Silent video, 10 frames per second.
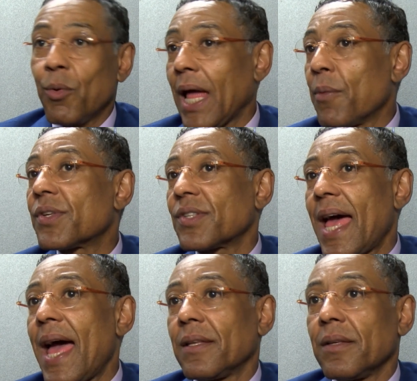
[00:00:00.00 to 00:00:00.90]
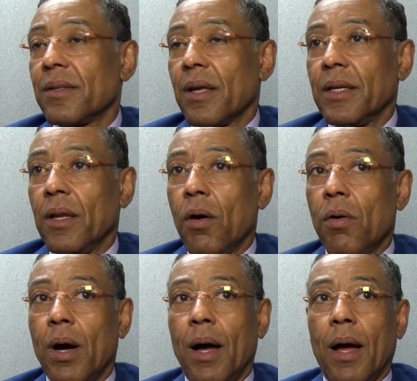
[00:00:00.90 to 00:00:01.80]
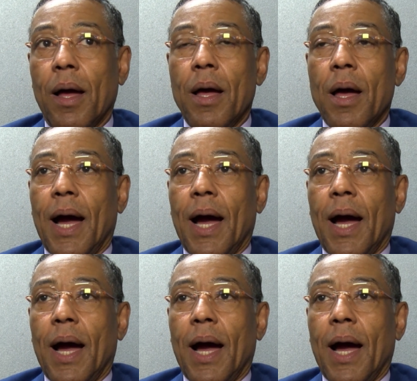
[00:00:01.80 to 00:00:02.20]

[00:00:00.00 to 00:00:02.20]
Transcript: Uh, well, I was saddened. You know, uh,